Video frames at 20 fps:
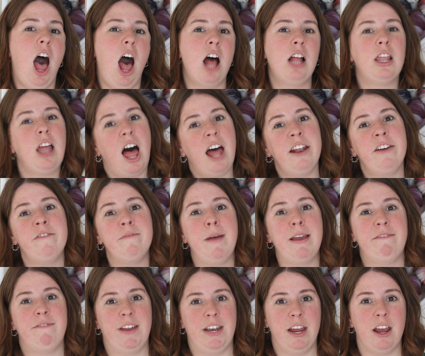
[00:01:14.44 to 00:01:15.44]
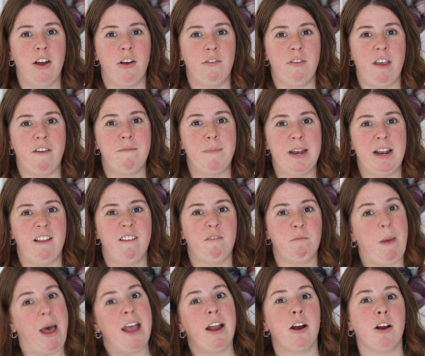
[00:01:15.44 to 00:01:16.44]
A lot of my videos have been
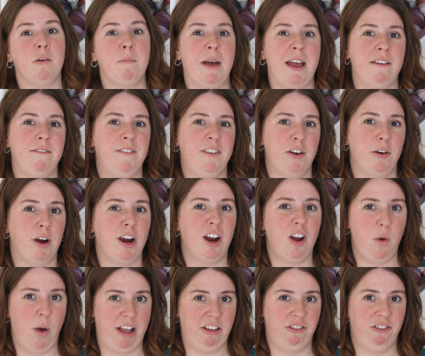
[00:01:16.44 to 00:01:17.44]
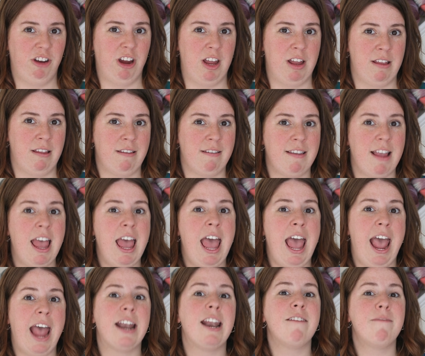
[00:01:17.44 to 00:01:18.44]
inspired by viewer questions,
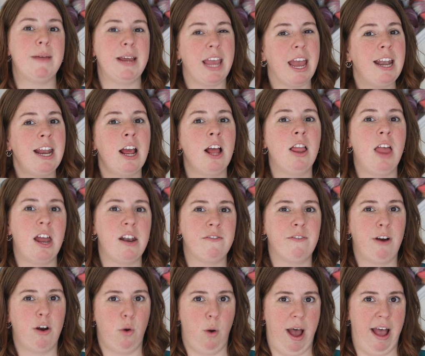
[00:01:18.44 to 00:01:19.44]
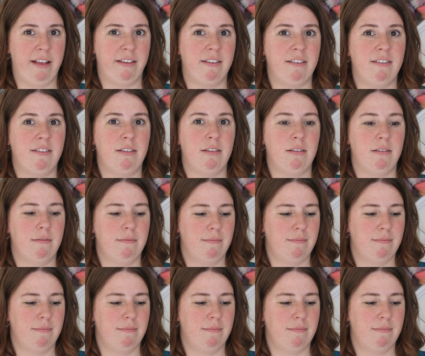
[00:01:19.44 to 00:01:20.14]
and I've been getting a lot of requests.